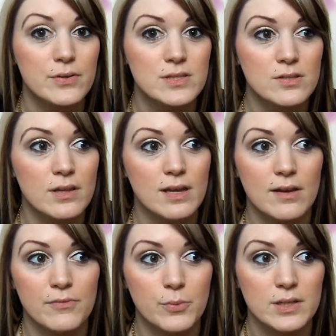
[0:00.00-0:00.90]
It's not like I
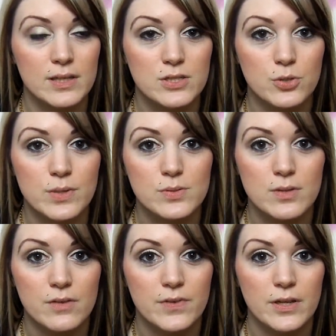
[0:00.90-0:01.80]
ever went like two weeks
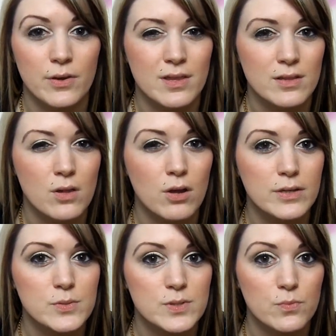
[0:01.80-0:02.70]
without a video. I think the
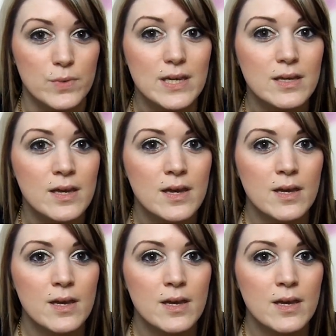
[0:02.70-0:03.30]
longest was a week.